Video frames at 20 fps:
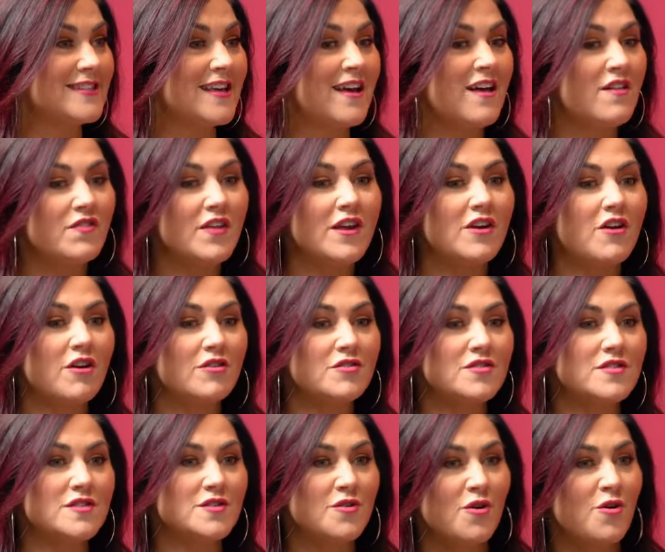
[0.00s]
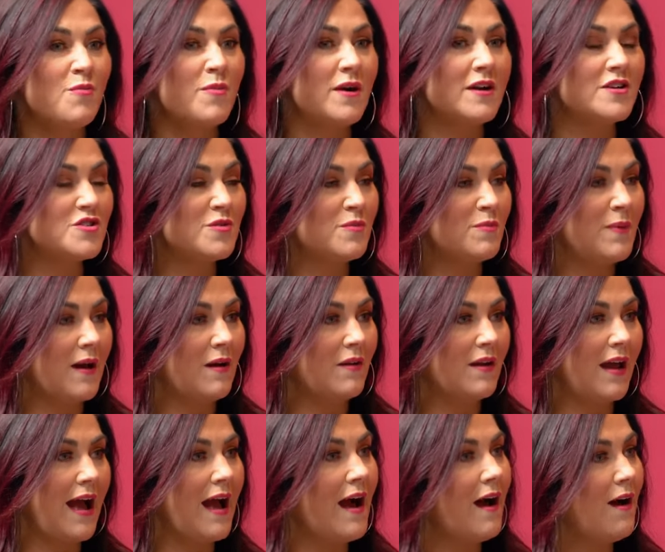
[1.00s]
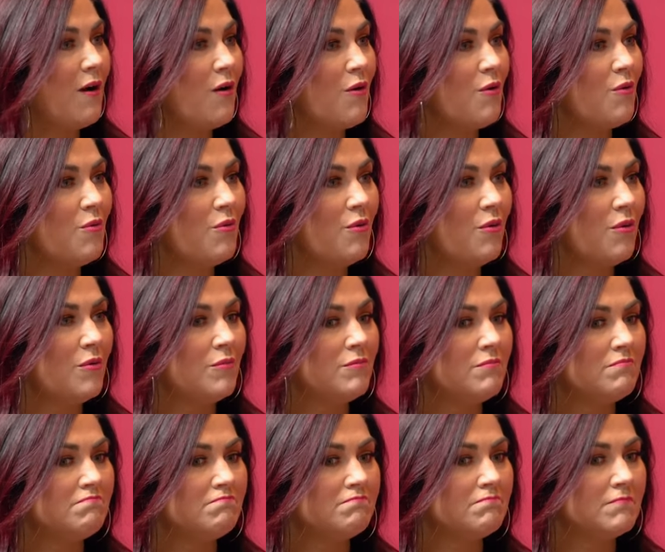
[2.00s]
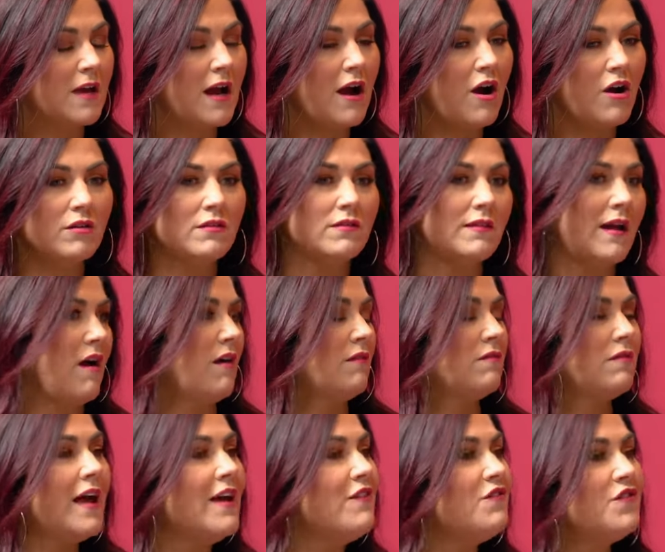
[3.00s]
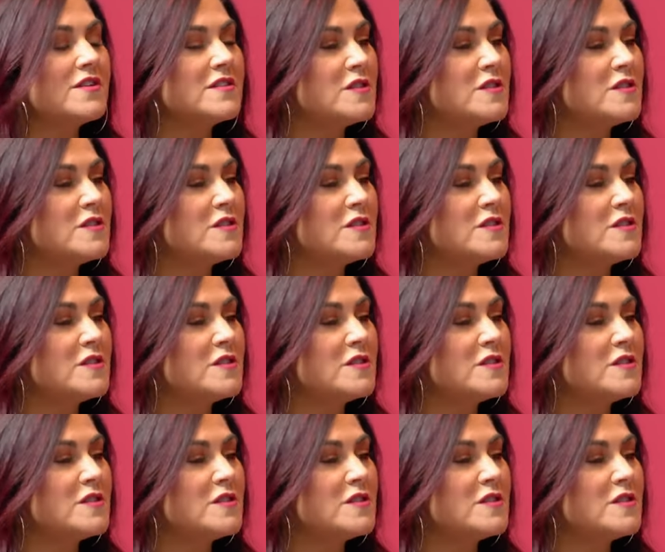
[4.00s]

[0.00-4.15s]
yeah. that are so much about how our our life mm-hmm.